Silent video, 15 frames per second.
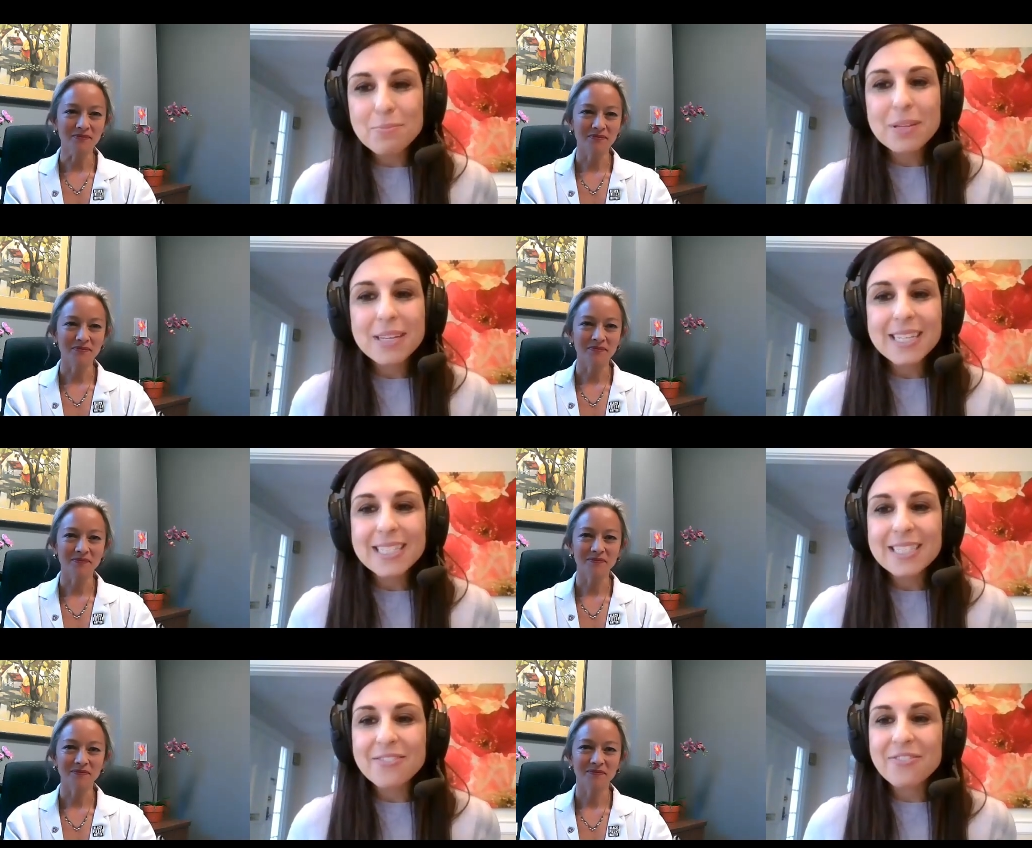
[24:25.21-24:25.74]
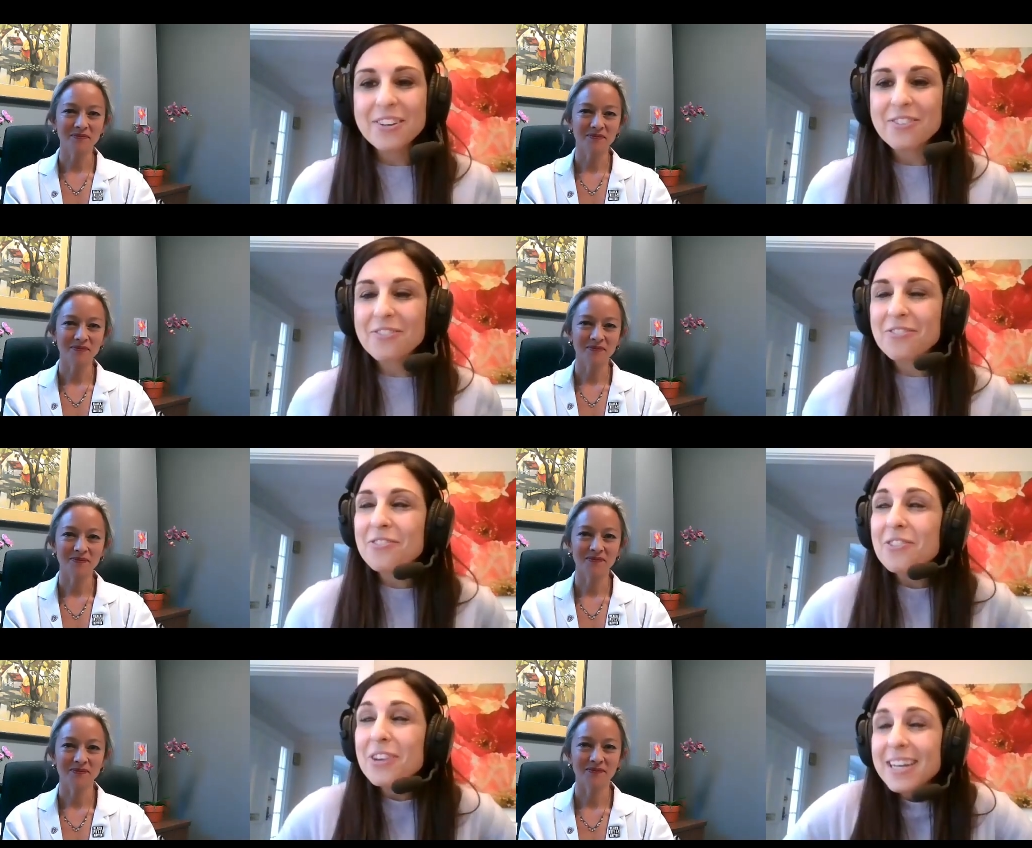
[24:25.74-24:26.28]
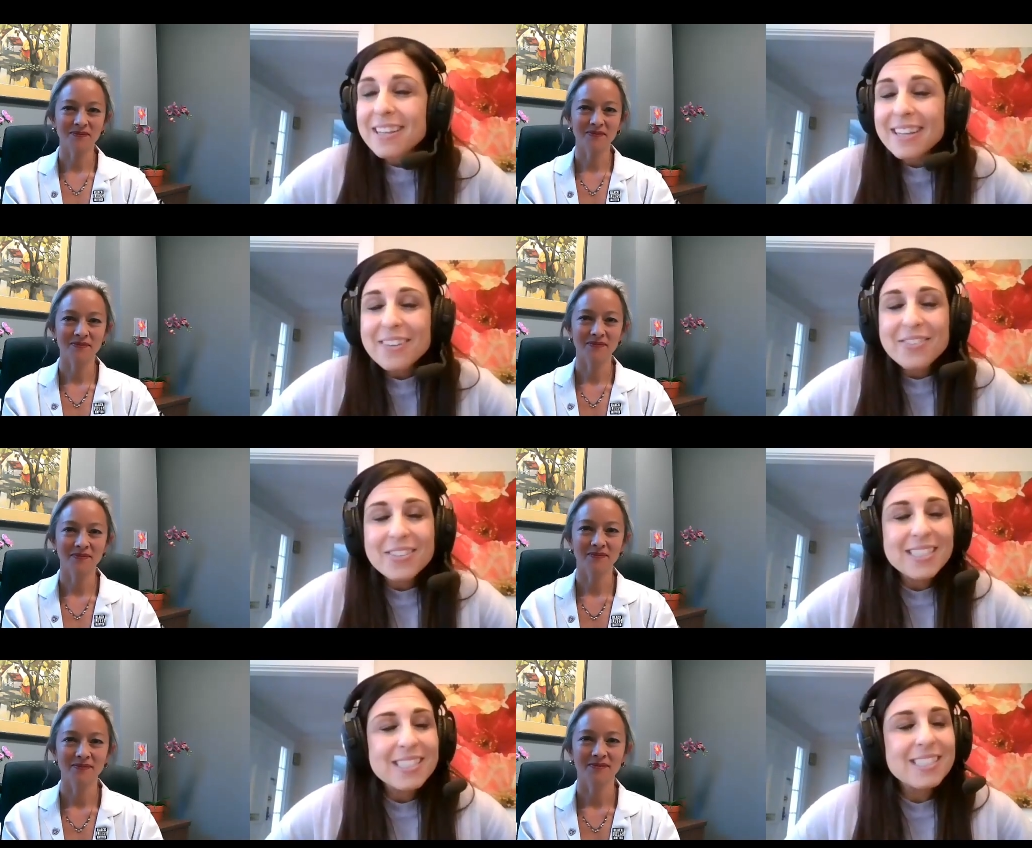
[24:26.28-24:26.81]
Speaker 1: Please feel free to
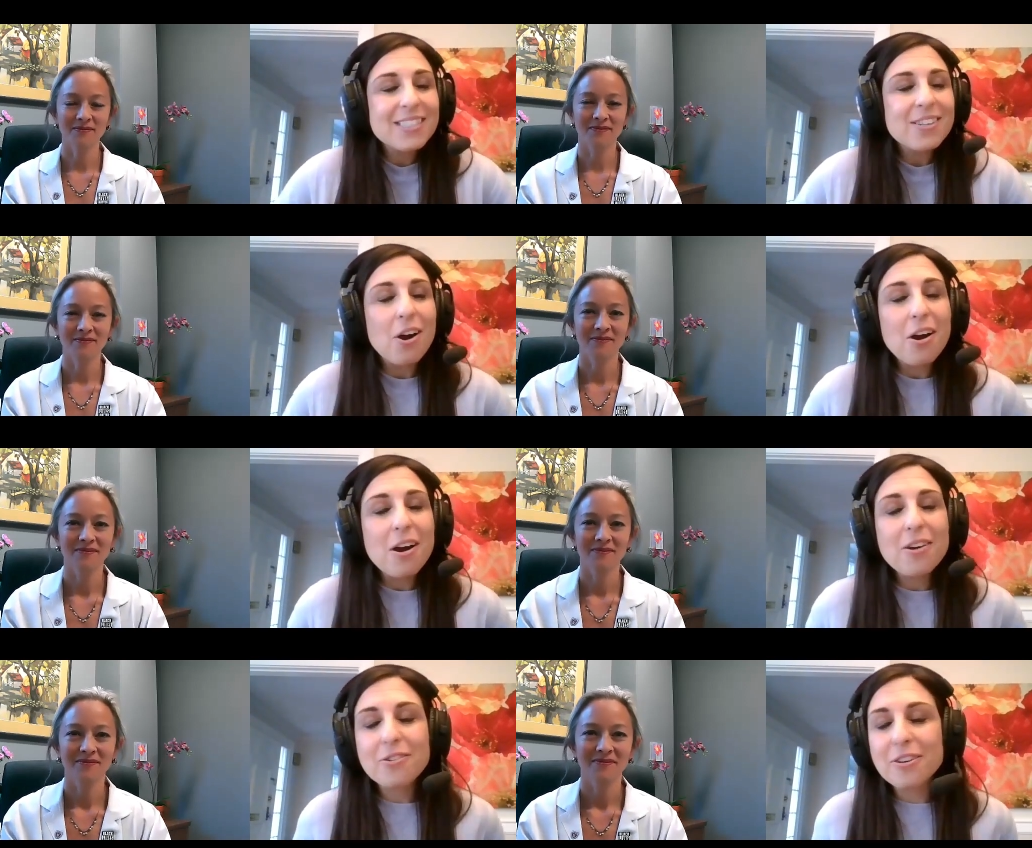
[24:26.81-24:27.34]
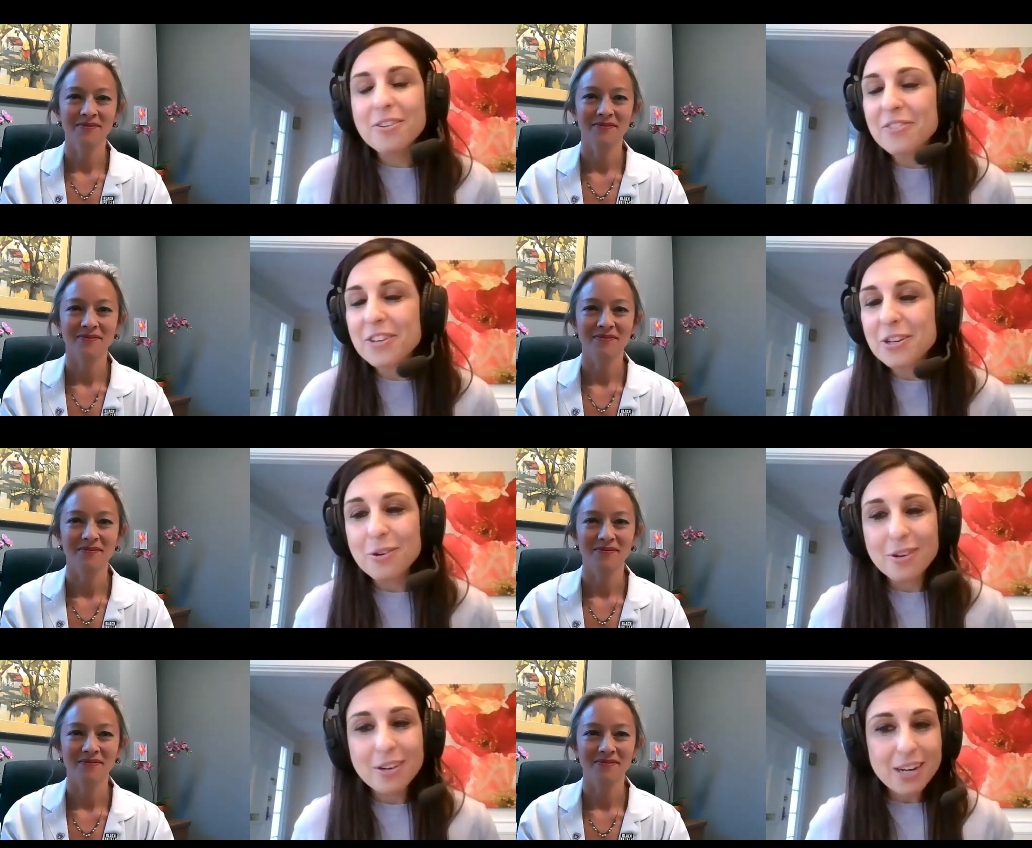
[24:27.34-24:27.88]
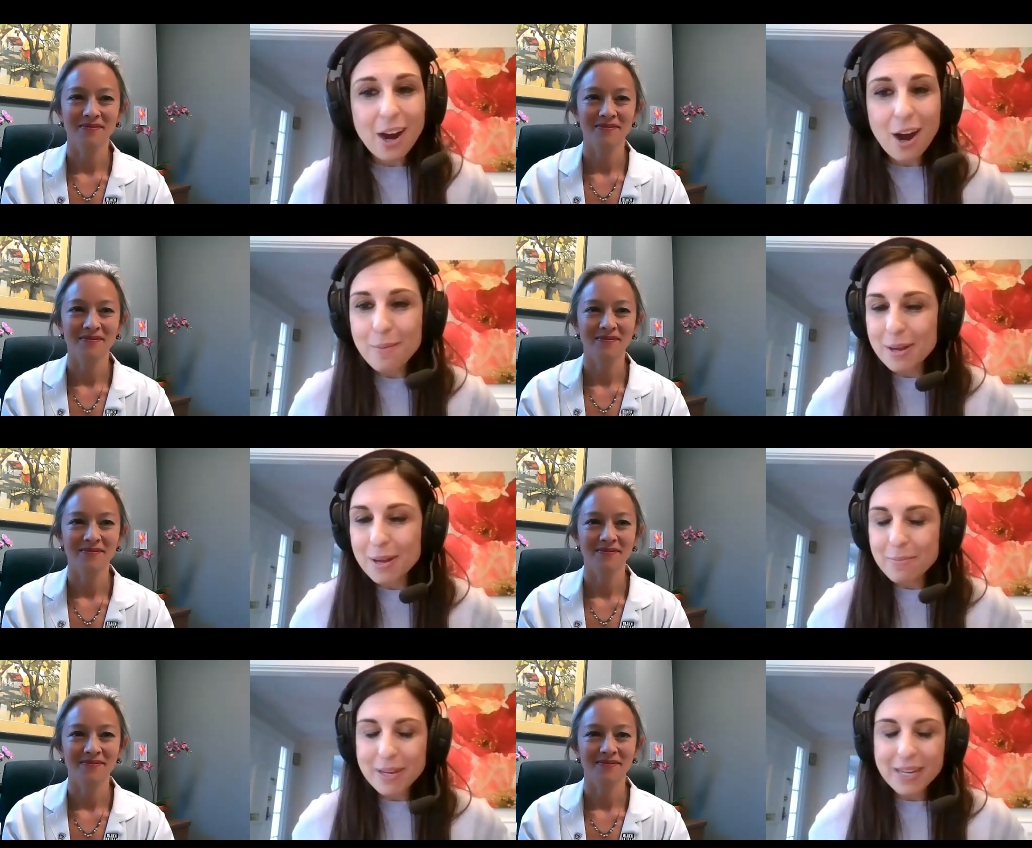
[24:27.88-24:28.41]
leave us a star or review or a comment,